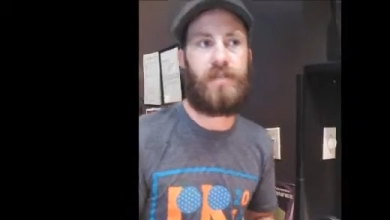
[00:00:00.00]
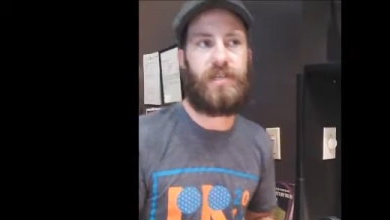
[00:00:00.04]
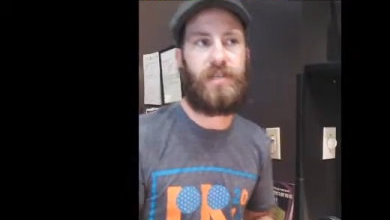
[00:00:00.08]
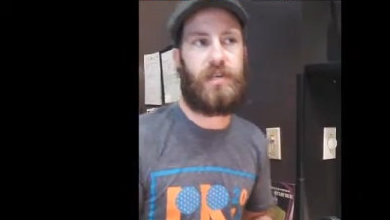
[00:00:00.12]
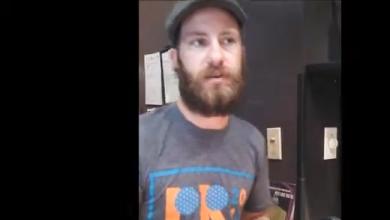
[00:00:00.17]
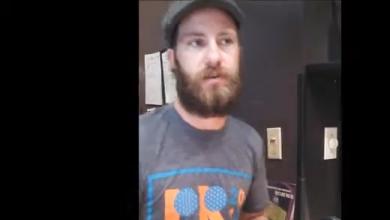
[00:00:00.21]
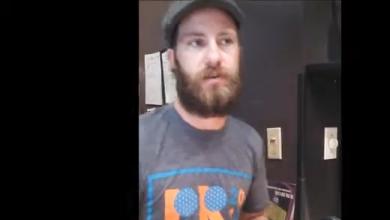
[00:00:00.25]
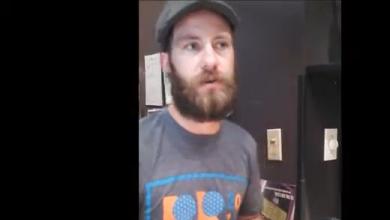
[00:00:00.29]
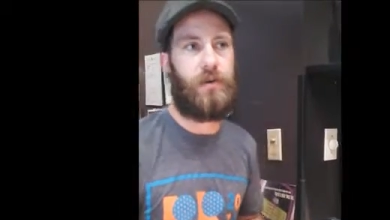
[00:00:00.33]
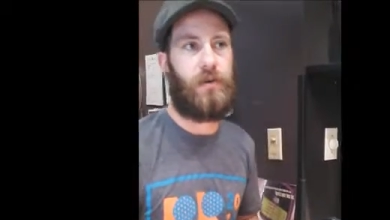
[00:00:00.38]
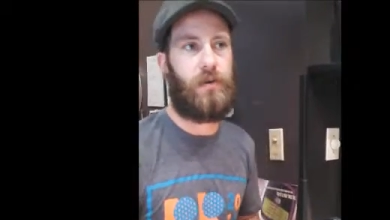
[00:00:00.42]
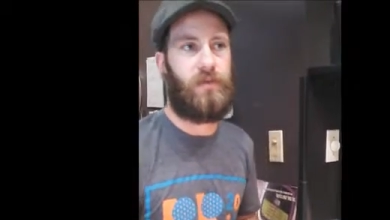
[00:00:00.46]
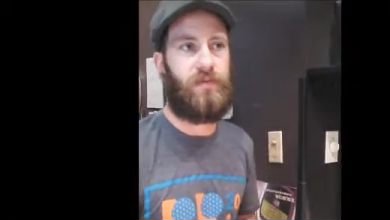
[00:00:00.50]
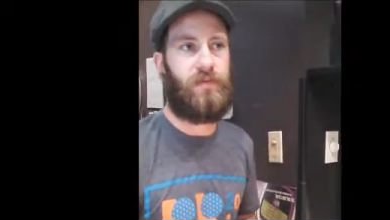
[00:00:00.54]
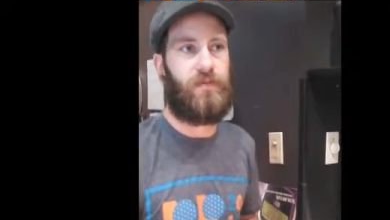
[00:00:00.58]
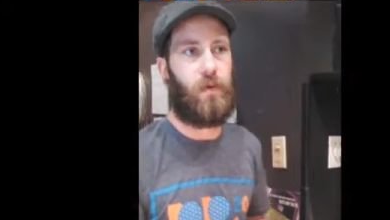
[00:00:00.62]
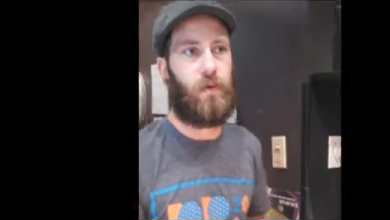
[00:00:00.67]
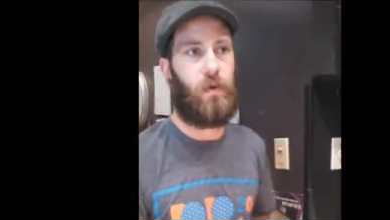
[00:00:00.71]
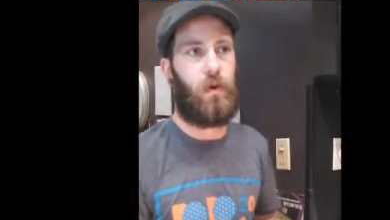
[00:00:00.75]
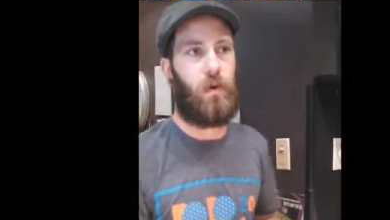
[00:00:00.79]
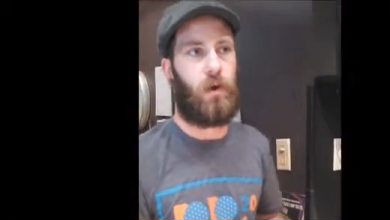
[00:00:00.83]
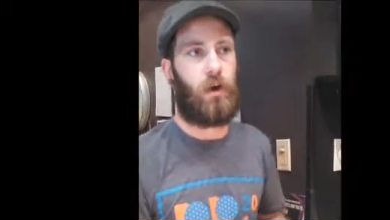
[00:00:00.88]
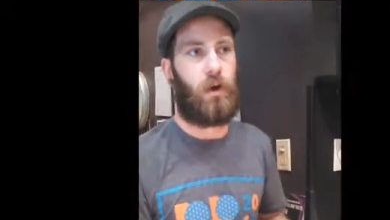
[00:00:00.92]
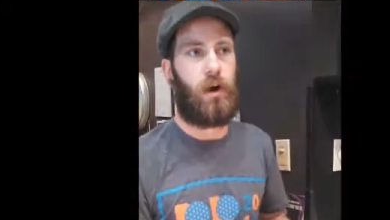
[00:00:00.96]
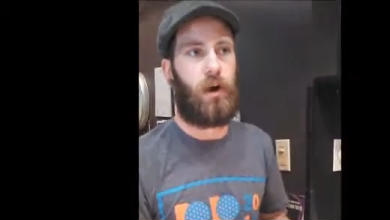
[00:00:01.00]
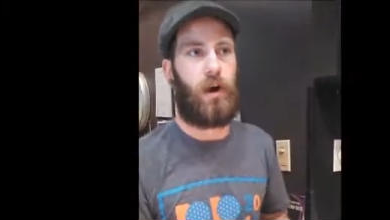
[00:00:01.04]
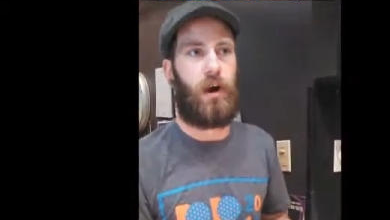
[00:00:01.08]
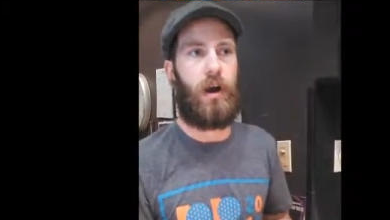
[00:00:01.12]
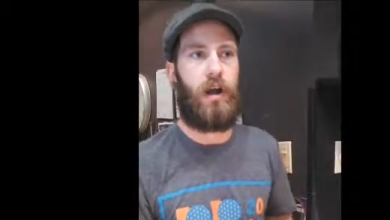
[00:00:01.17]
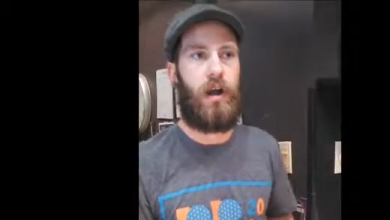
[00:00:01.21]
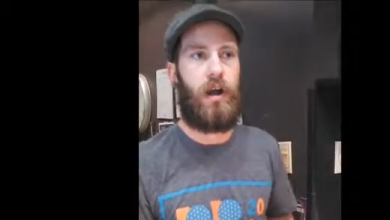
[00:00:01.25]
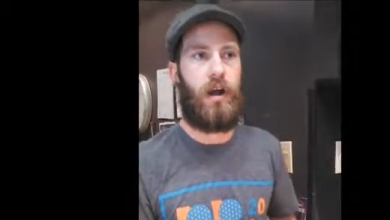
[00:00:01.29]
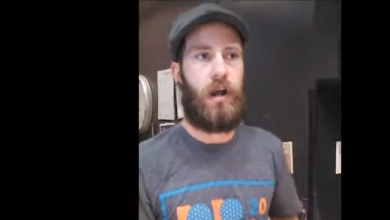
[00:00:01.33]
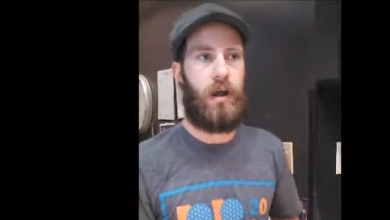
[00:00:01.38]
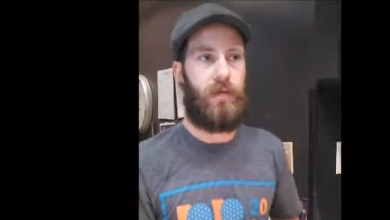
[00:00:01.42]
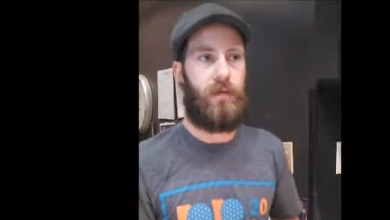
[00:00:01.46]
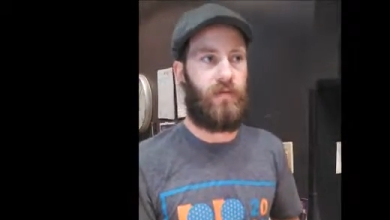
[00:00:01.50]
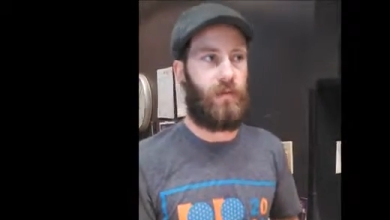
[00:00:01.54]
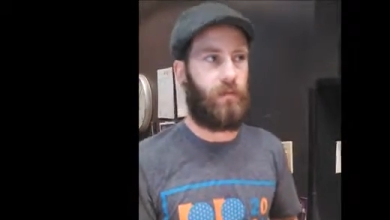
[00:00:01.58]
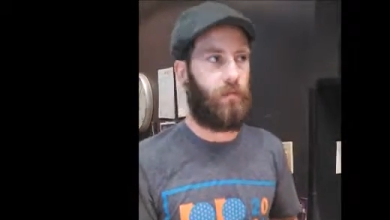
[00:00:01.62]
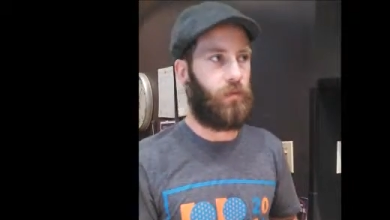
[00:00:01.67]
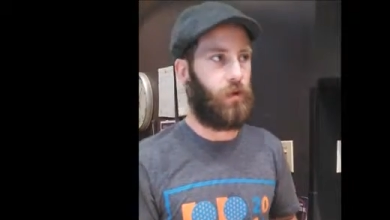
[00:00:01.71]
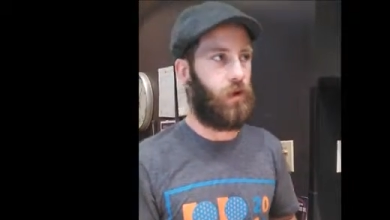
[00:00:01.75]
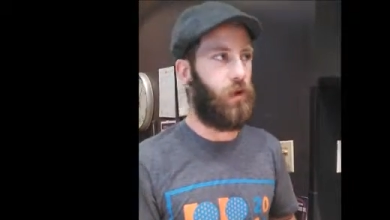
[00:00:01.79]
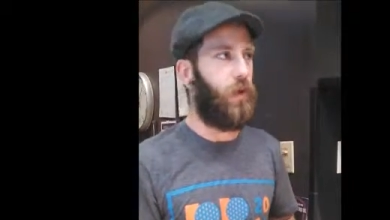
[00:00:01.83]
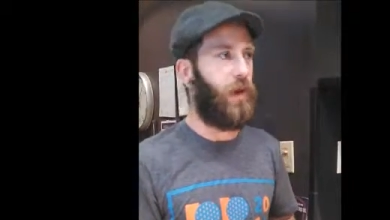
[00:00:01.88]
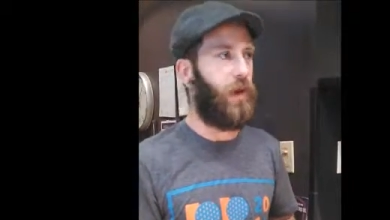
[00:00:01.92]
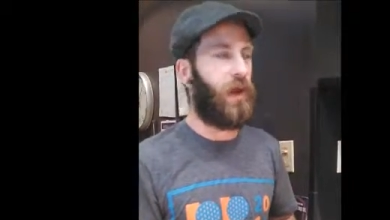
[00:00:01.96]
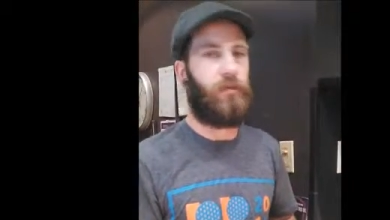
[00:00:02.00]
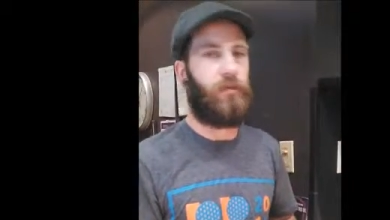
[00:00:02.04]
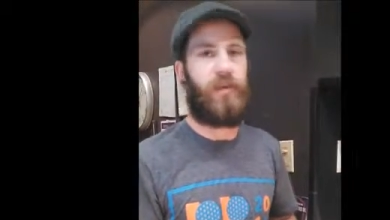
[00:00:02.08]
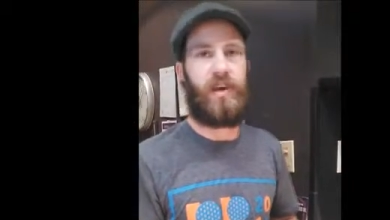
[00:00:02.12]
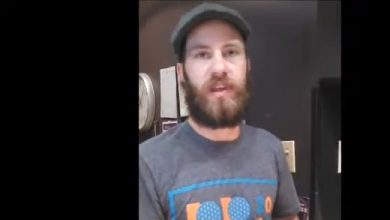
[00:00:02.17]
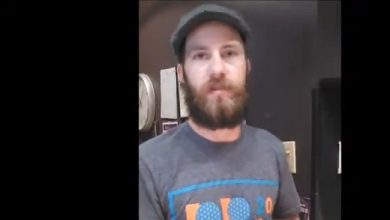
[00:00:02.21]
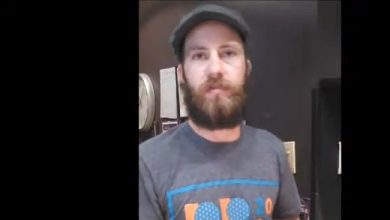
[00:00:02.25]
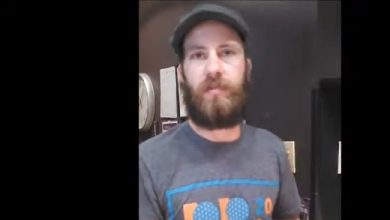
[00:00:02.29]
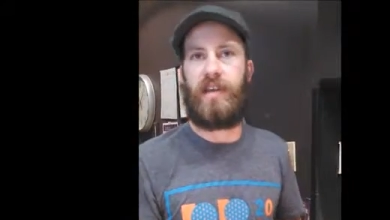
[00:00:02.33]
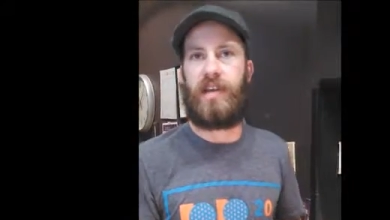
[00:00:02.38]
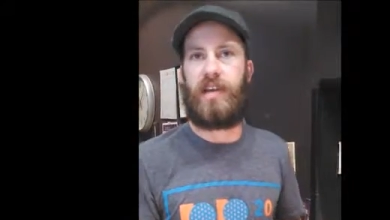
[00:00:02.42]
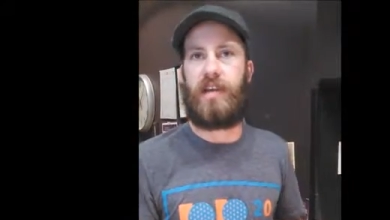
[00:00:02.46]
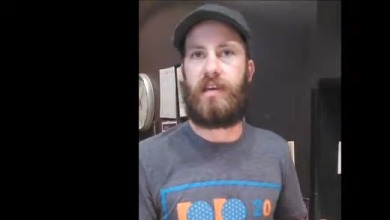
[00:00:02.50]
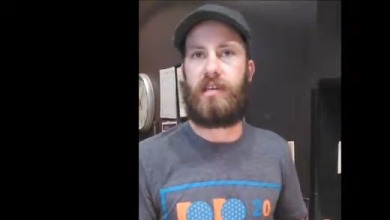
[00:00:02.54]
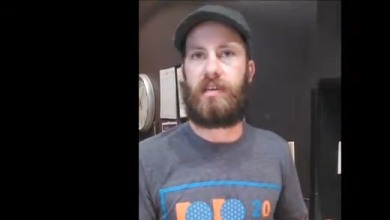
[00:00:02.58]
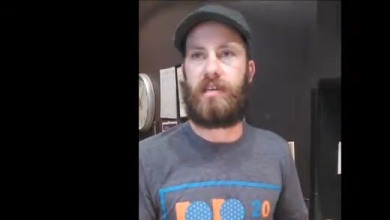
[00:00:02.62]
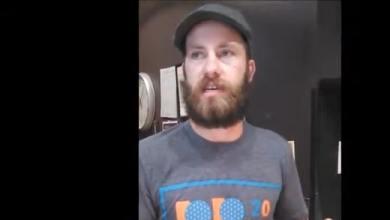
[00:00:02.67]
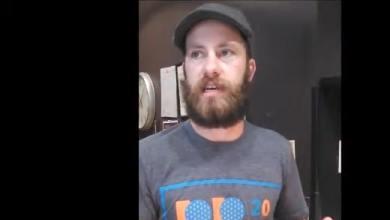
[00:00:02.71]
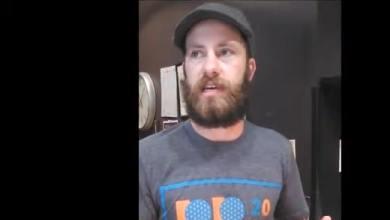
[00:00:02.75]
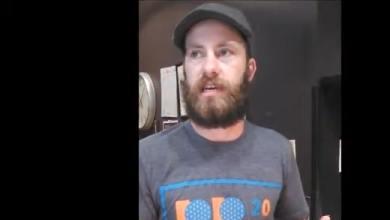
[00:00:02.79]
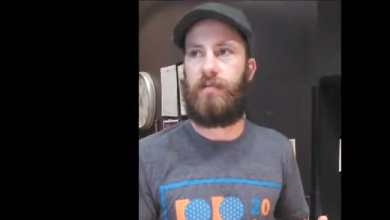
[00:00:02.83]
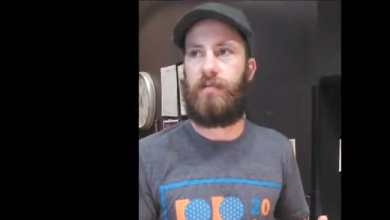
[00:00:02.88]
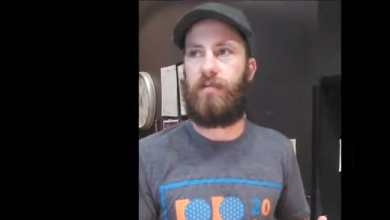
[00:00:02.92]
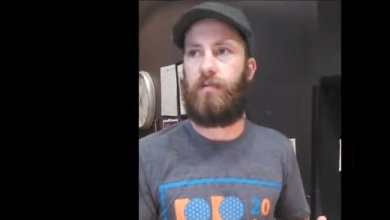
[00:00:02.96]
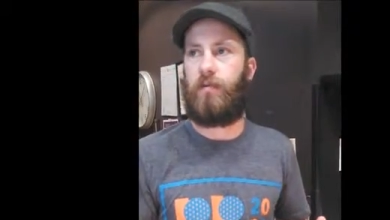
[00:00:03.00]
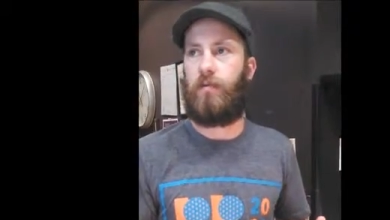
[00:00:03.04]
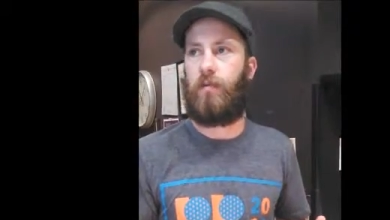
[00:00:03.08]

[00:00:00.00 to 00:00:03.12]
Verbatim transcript: material for for brewing with because it